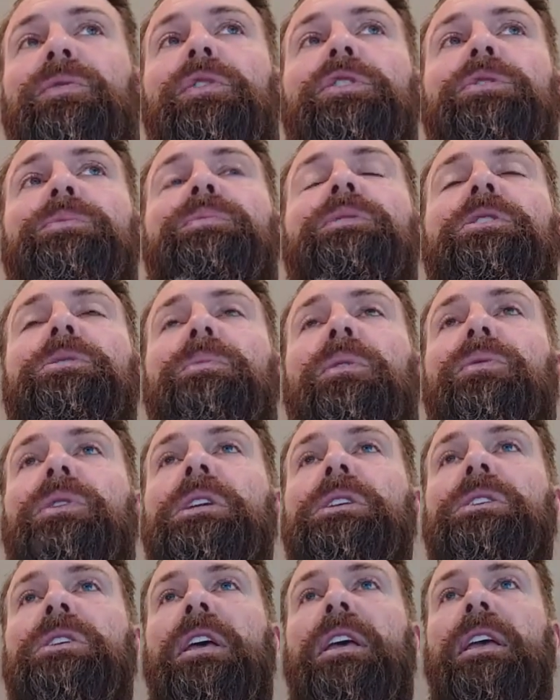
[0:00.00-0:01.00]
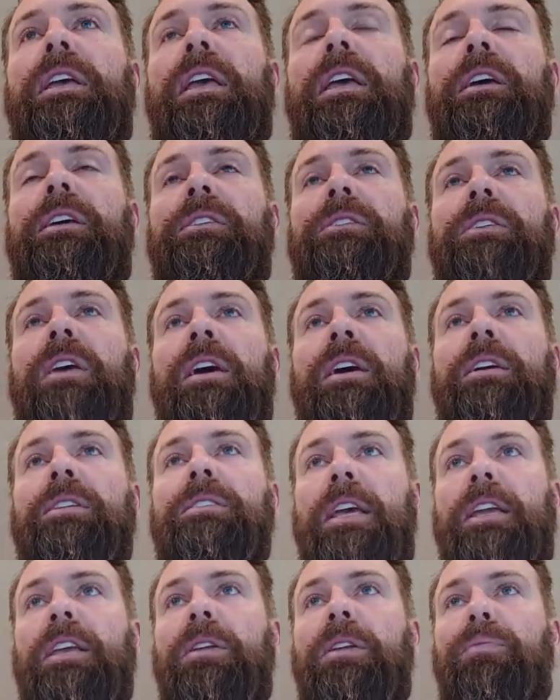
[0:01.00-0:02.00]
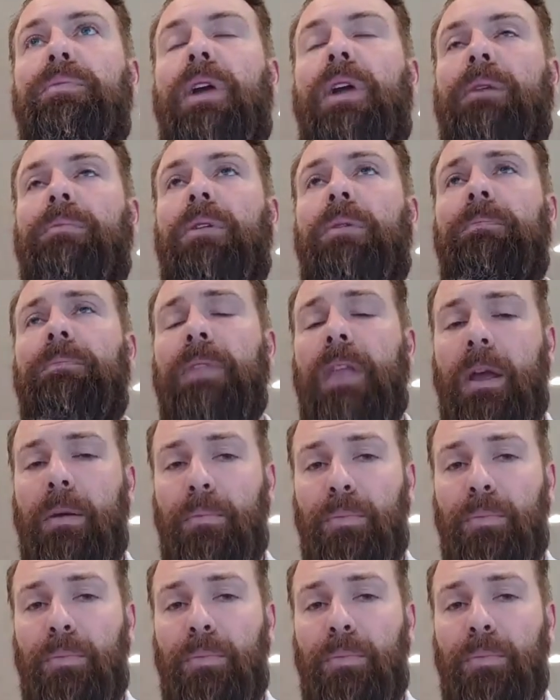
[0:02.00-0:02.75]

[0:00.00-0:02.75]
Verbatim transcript: First principle reasoning is taking a problem,